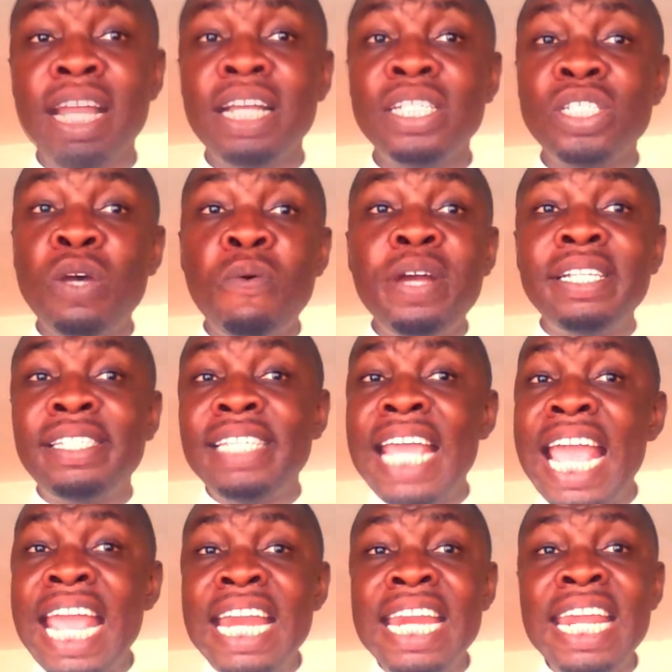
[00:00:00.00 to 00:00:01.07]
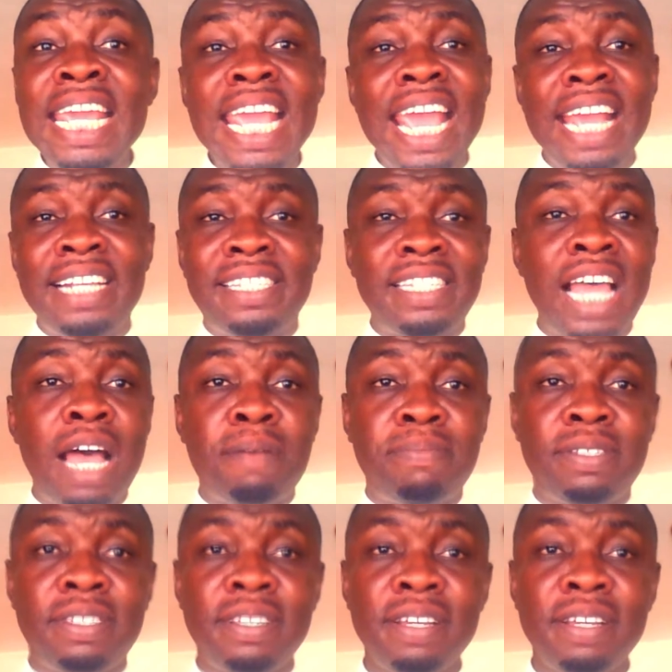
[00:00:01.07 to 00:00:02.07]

towards any exams.